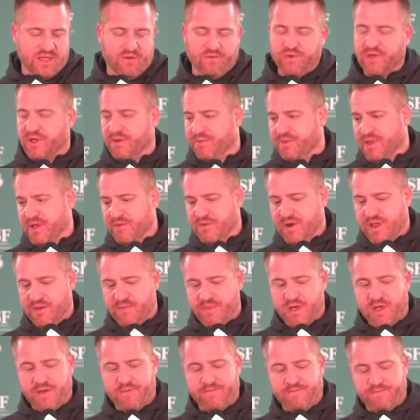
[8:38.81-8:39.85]
that we could play with
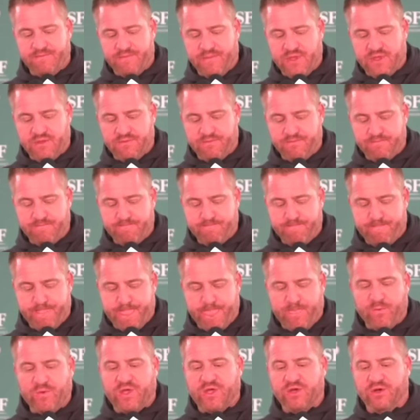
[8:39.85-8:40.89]
anybody.
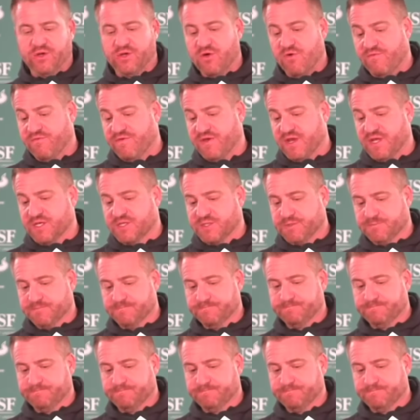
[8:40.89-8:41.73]
We couldn't go finish.